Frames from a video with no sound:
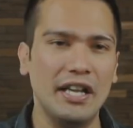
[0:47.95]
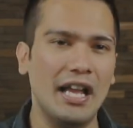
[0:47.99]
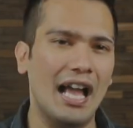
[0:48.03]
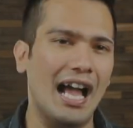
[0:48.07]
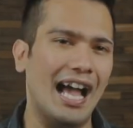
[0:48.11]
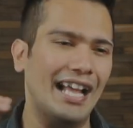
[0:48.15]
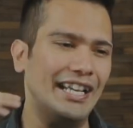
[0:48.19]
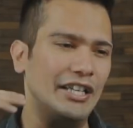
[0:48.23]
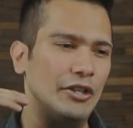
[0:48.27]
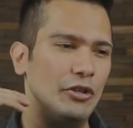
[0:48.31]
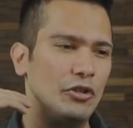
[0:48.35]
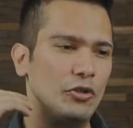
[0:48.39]

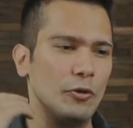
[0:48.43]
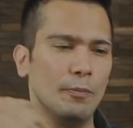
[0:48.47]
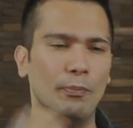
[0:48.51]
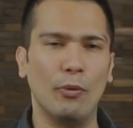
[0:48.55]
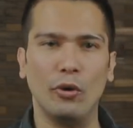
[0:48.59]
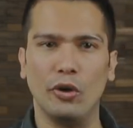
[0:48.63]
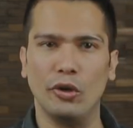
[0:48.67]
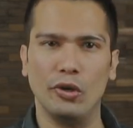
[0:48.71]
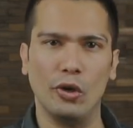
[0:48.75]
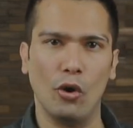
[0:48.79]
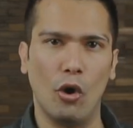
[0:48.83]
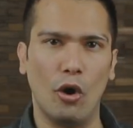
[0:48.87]
And he used to
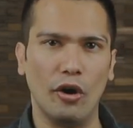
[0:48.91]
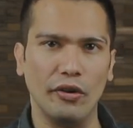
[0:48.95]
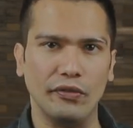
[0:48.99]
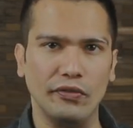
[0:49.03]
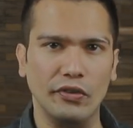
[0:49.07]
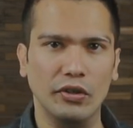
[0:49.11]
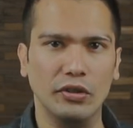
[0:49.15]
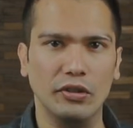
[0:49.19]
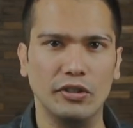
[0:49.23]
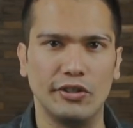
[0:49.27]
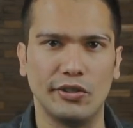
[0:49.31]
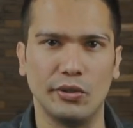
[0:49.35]
pull a lot of
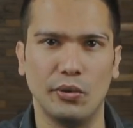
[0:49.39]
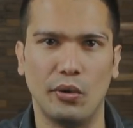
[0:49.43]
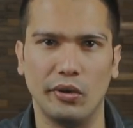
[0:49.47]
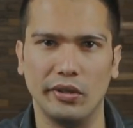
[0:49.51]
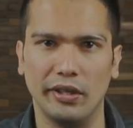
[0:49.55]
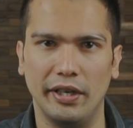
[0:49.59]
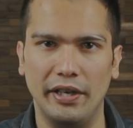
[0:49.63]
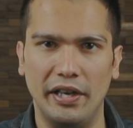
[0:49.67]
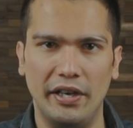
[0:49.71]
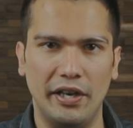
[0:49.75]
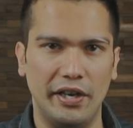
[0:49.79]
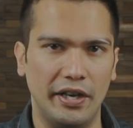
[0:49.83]
girls through
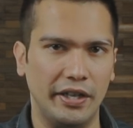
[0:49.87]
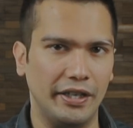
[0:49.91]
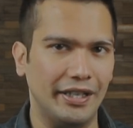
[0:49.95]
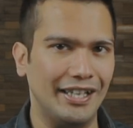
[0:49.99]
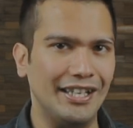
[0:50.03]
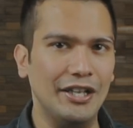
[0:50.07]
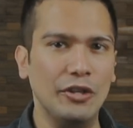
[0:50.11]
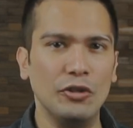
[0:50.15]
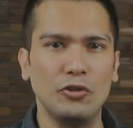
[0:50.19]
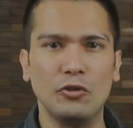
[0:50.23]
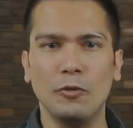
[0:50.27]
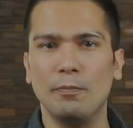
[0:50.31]
online dating.
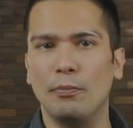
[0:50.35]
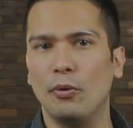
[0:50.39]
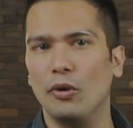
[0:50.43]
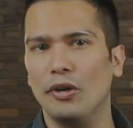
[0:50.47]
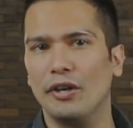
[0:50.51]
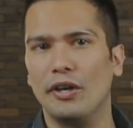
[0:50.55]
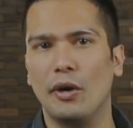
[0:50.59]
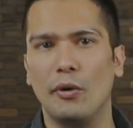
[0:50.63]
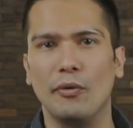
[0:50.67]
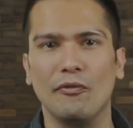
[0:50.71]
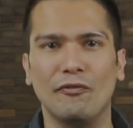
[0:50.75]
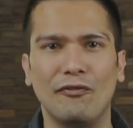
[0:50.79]
He used to pull
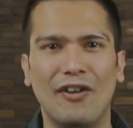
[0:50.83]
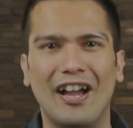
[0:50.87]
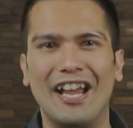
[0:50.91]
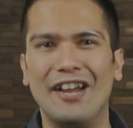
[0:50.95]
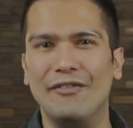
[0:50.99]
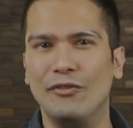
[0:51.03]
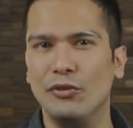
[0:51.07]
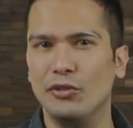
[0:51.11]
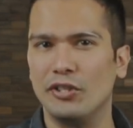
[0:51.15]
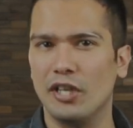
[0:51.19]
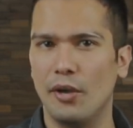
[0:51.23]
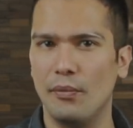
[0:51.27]
around
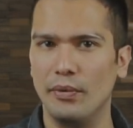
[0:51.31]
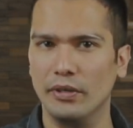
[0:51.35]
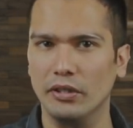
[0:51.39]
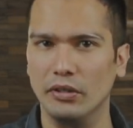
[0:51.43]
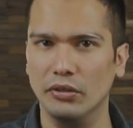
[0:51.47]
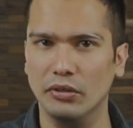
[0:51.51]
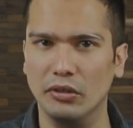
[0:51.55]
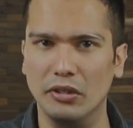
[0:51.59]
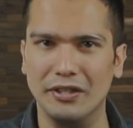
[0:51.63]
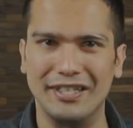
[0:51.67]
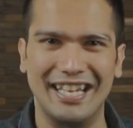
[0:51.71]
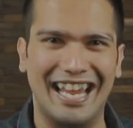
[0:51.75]
5 to 7
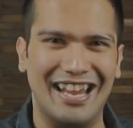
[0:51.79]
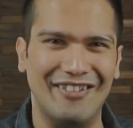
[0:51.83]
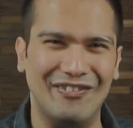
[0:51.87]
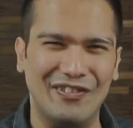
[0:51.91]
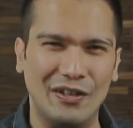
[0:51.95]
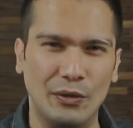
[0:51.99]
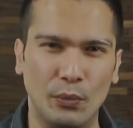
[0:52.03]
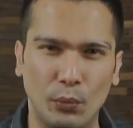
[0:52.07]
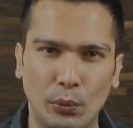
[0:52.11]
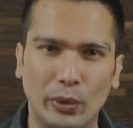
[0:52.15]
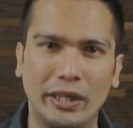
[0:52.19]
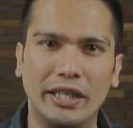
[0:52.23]
girls
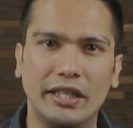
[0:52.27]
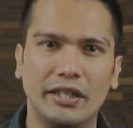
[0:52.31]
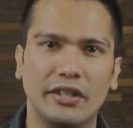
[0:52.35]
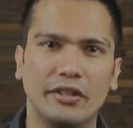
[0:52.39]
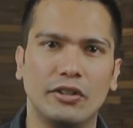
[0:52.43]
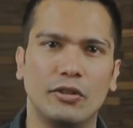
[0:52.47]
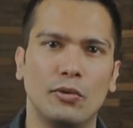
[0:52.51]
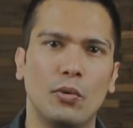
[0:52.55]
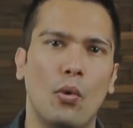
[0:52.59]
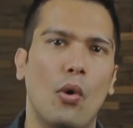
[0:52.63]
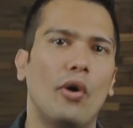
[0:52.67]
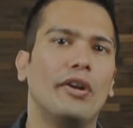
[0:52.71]
every week
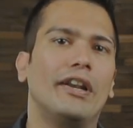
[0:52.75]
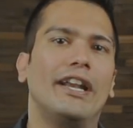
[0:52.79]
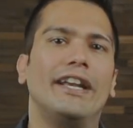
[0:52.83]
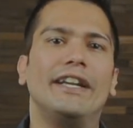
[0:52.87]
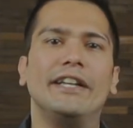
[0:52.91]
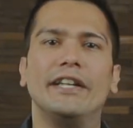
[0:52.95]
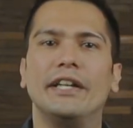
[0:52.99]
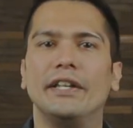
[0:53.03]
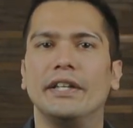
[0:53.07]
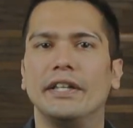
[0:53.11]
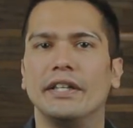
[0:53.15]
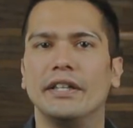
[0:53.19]
through online
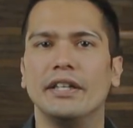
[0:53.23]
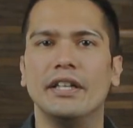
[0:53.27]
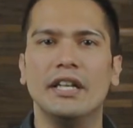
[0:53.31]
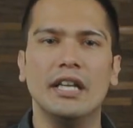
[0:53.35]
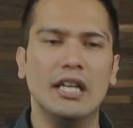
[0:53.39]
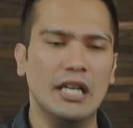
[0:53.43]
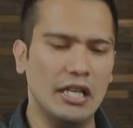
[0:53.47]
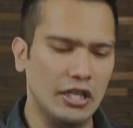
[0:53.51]
dating.